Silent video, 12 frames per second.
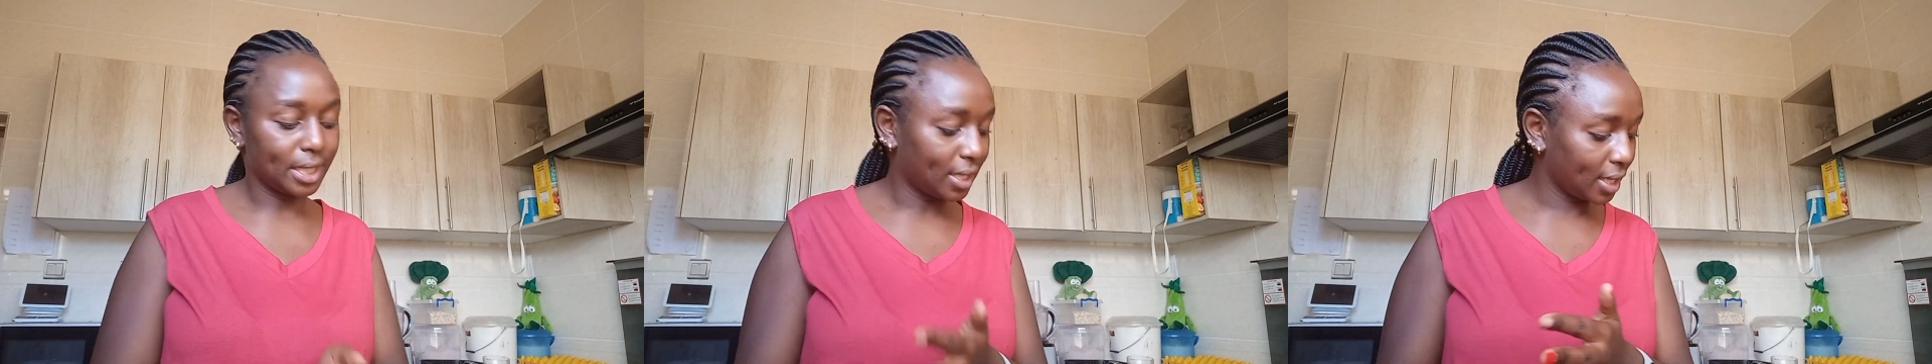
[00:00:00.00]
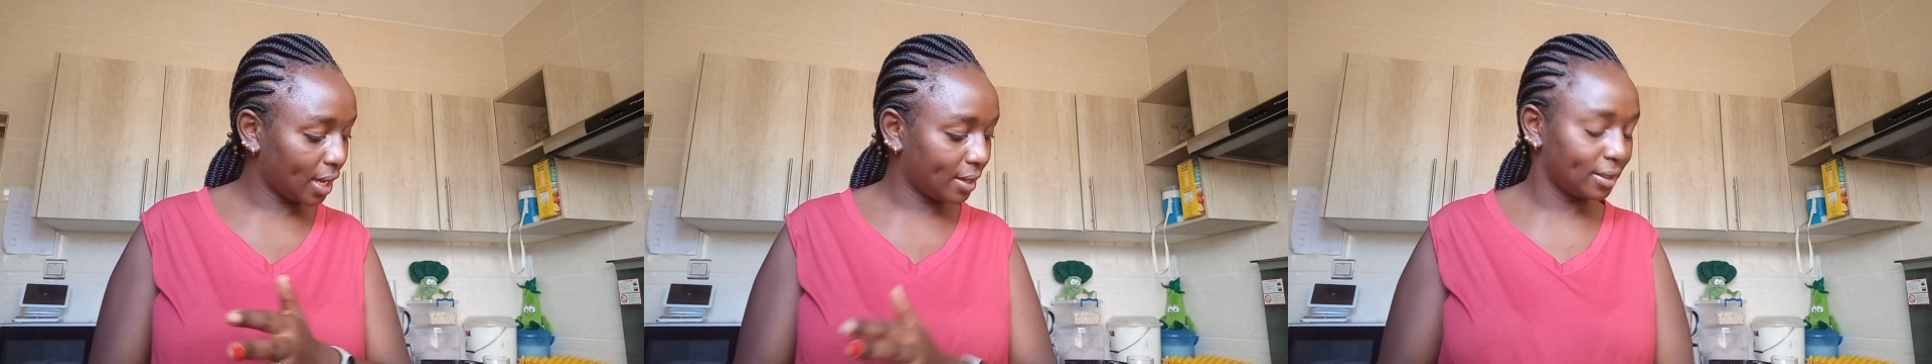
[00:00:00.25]

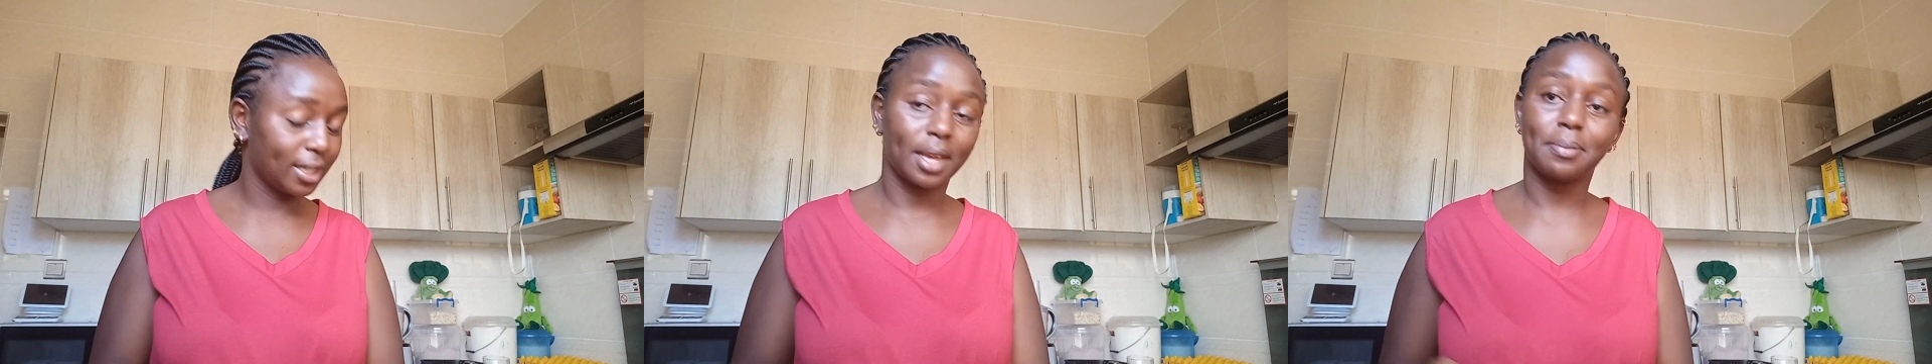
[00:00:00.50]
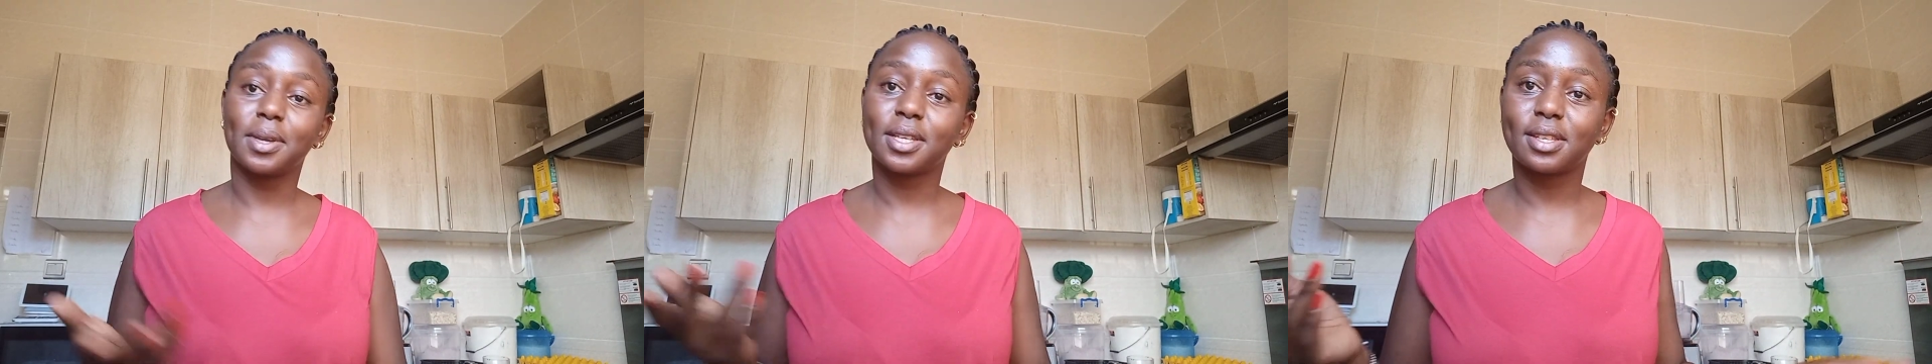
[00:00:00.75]
yeah, I
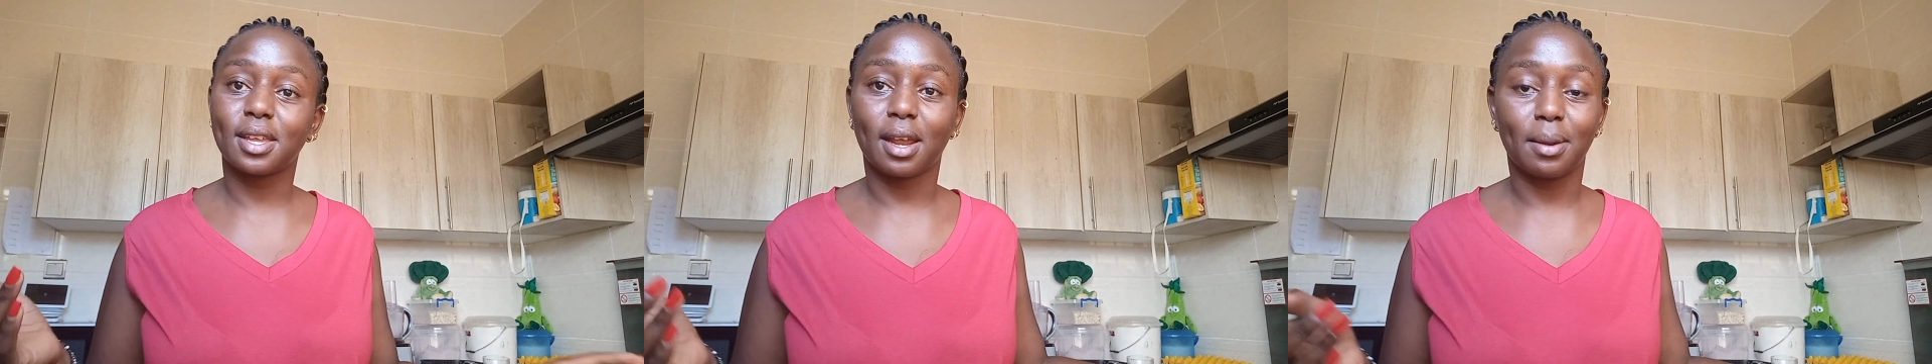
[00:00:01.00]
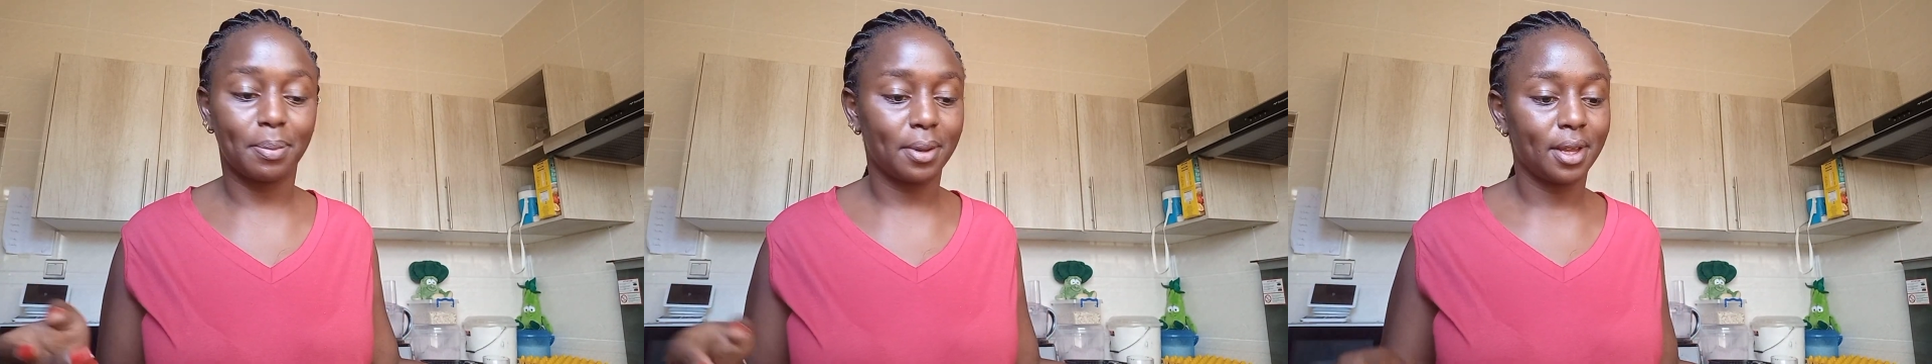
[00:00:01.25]
messed it
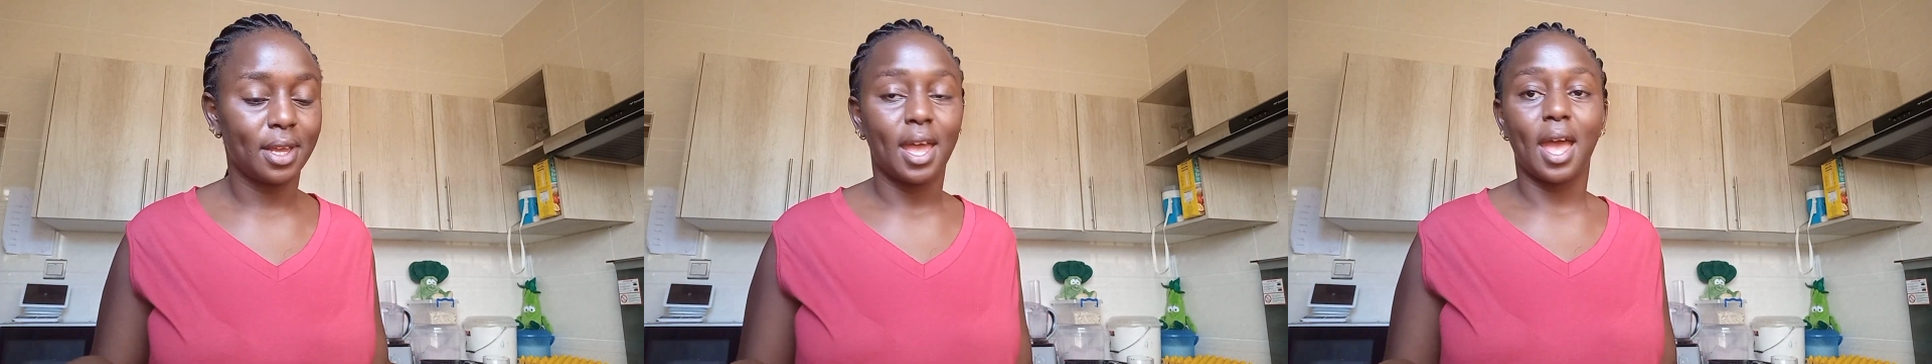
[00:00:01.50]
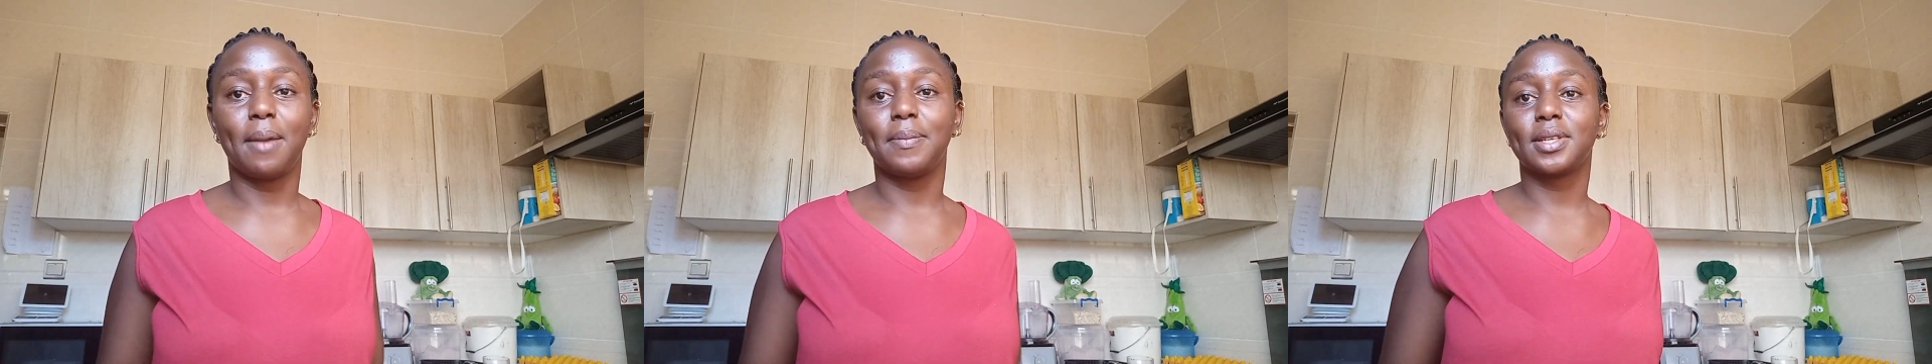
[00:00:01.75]
up. And